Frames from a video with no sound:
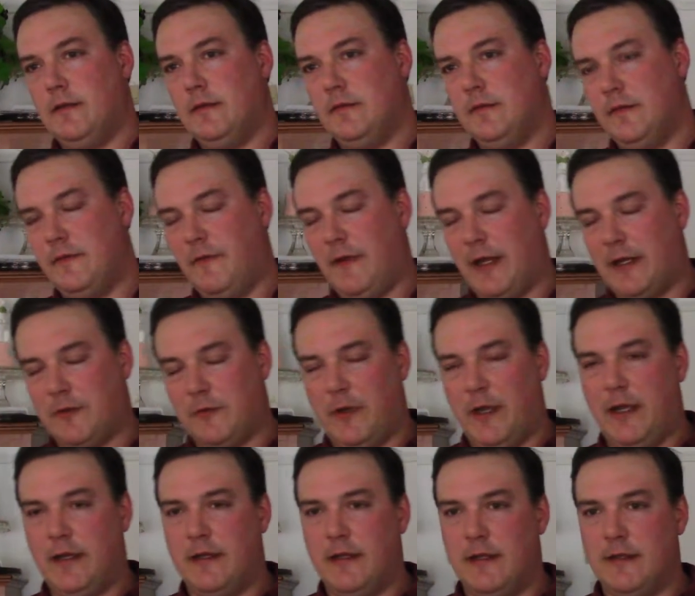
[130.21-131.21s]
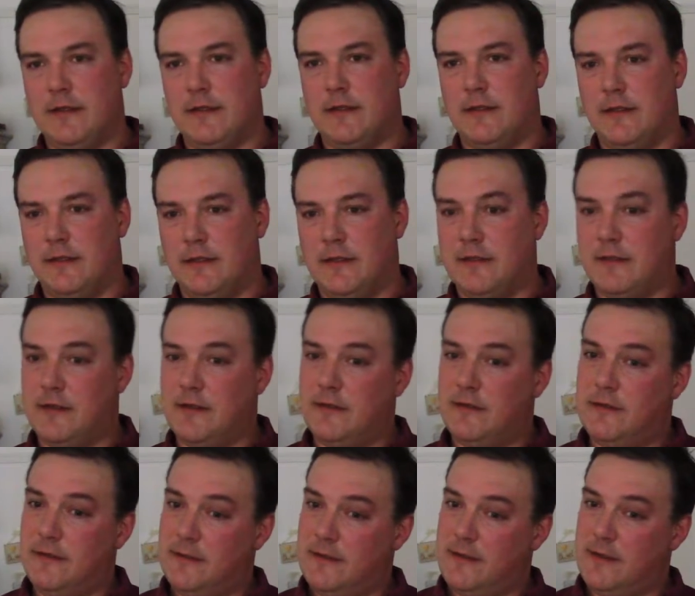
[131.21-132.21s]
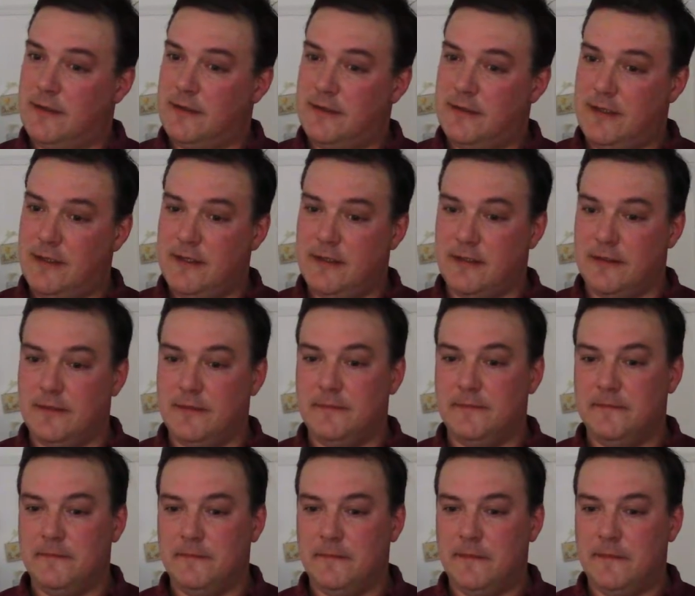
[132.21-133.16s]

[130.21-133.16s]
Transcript: In fact, we had an incident this season.